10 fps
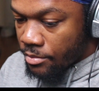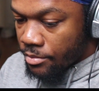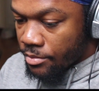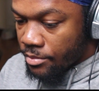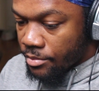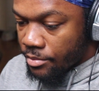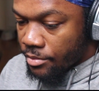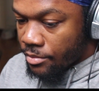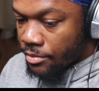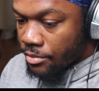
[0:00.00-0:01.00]

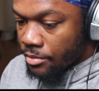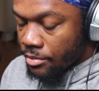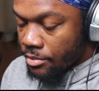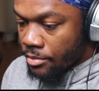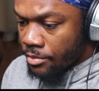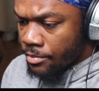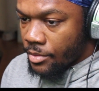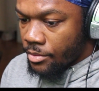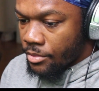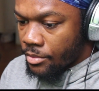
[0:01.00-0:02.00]

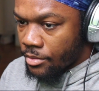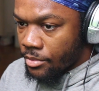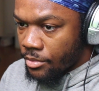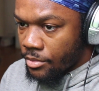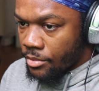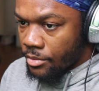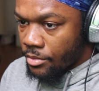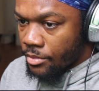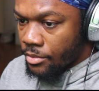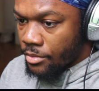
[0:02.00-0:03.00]

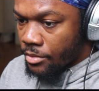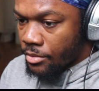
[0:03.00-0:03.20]
No one is speaking in this clip.